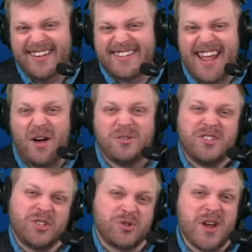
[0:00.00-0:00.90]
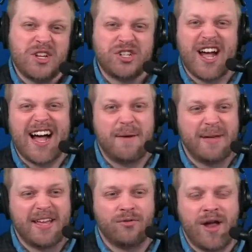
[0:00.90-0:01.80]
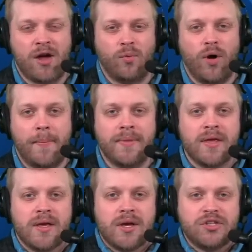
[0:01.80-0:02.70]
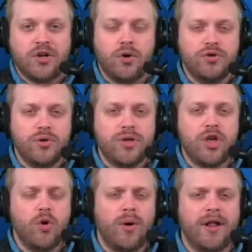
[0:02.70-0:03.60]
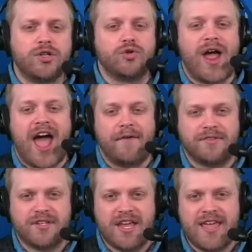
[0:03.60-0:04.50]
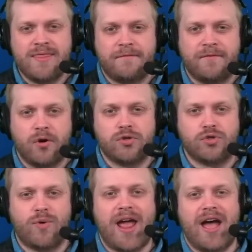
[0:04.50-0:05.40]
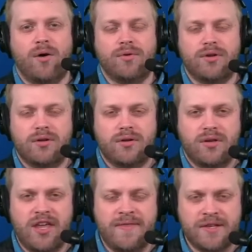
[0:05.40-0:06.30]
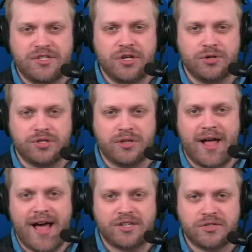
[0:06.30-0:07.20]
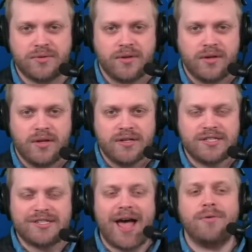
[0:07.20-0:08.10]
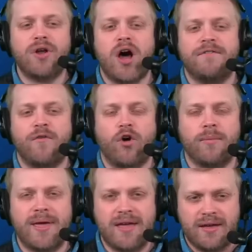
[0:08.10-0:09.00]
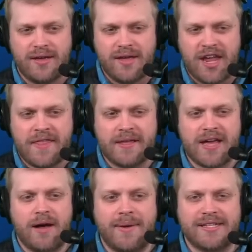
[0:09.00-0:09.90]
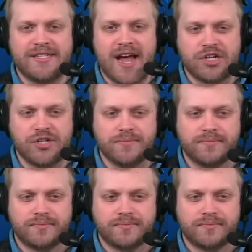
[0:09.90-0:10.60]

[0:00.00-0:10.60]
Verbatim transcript: Dallas does a great job in round one. So, who do you want to draft in the first round in this year's class? Sound off for me in the comment section.